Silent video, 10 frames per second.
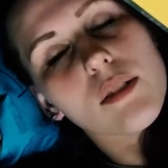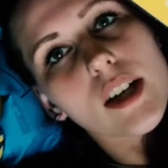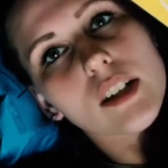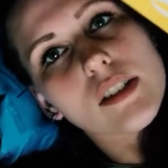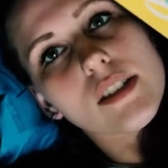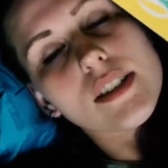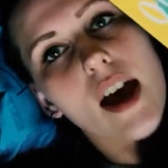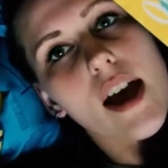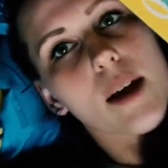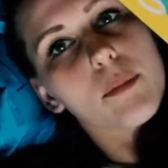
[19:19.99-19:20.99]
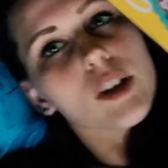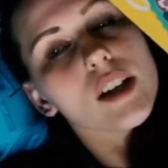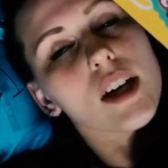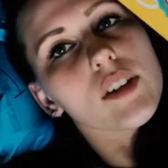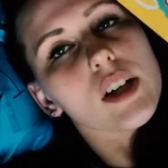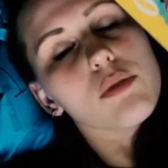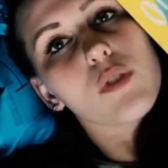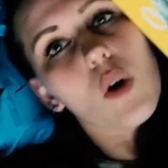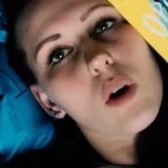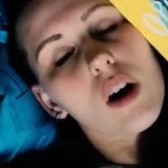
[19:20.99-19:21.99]
Reynolds, and I'm gonna give it a
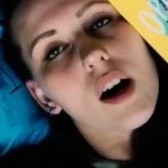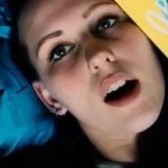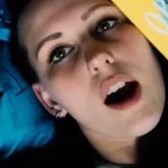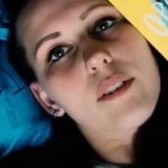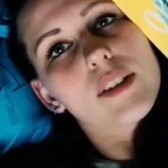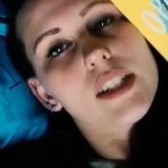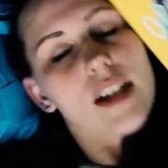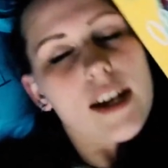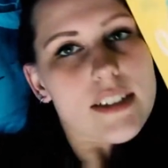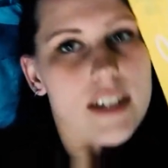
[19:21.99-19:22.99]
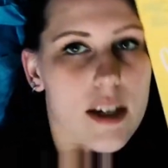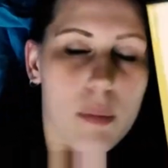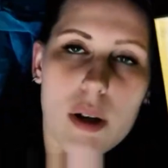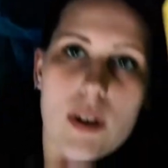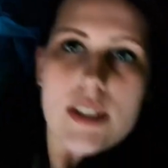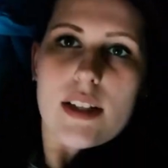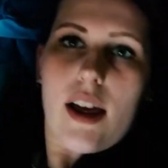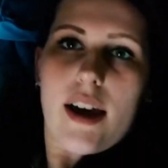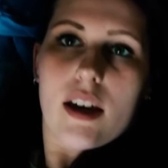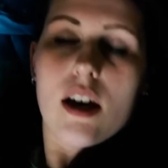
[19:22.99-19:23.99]
four. I really liked it, but it wasn't
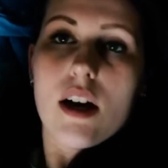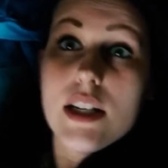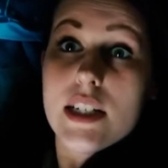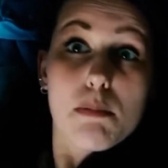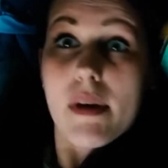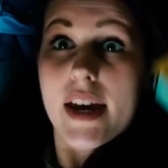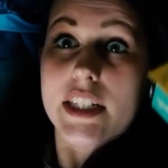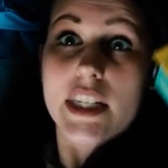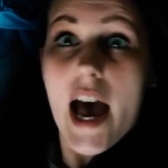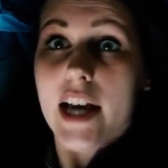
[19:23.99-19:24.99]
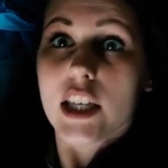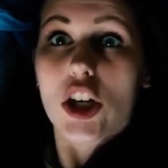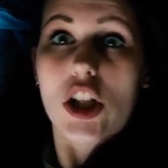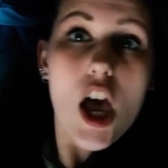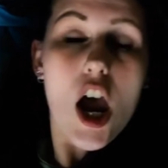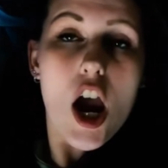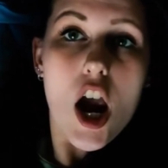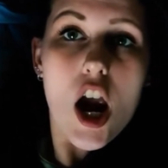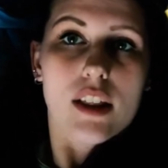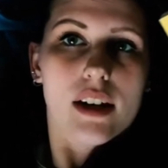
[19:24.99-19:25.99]
like
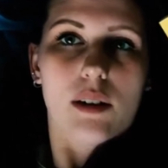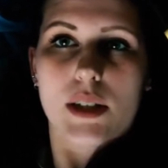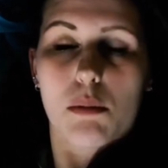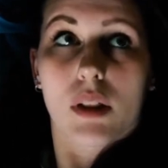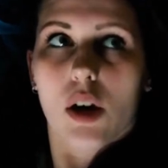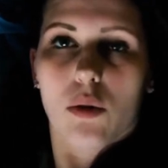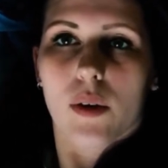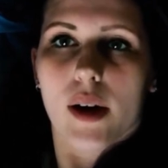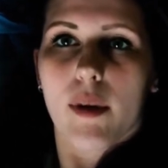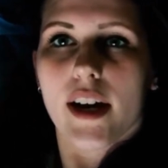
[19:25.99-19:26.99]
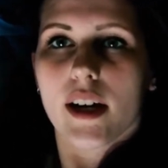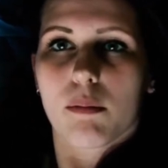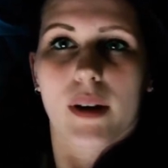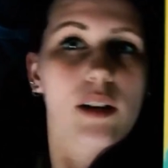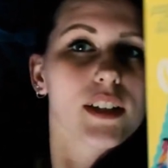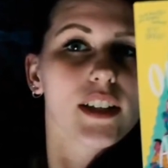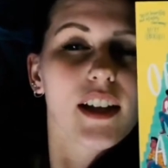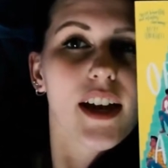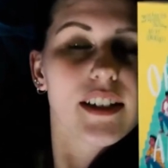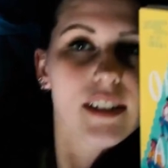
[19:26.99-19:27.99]
spectacular. Like, I wasn't blown away by it, but I really
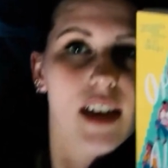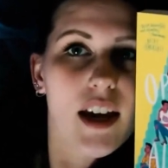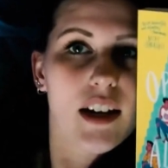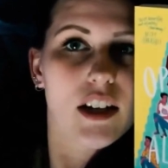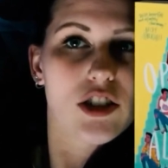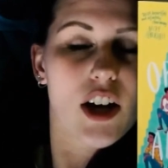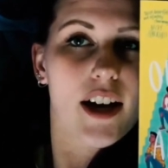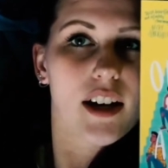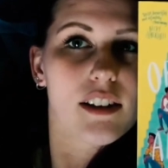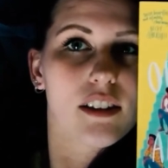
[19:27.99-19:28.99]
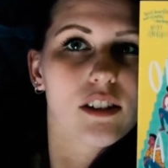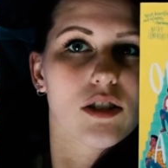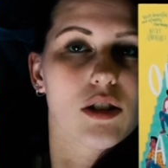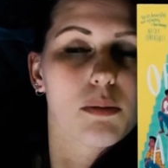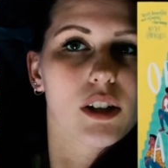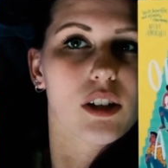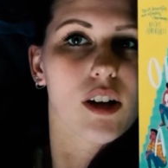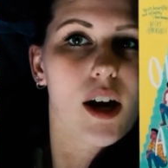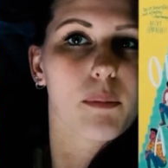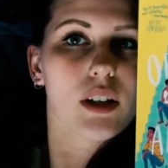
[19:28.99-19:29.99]
liked Kate and Jack. I think they're a super cute
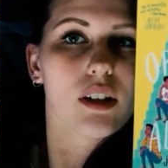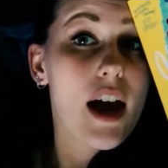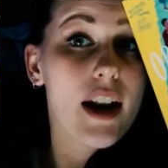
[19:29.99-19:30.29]
couple.